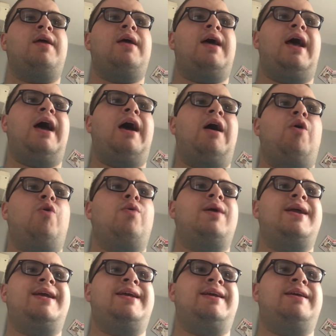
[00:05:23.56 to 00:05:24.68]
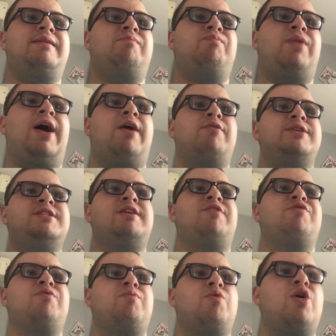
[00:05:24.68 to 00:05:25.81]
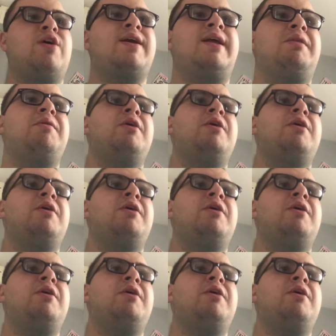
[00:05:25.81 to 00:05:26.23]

how it's different working